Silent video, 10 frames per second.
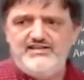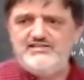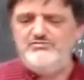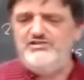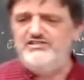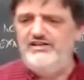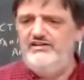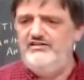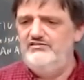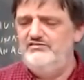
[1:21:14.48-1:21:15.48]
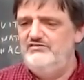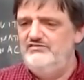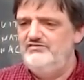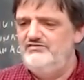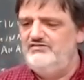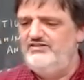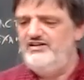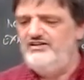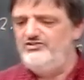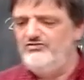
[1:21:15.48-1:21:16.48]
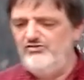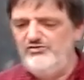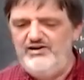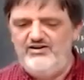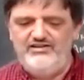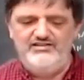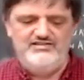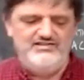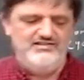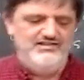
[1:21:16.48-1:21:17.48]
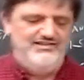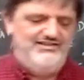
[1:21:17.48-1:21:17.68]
test would say. They're not Euro Americans.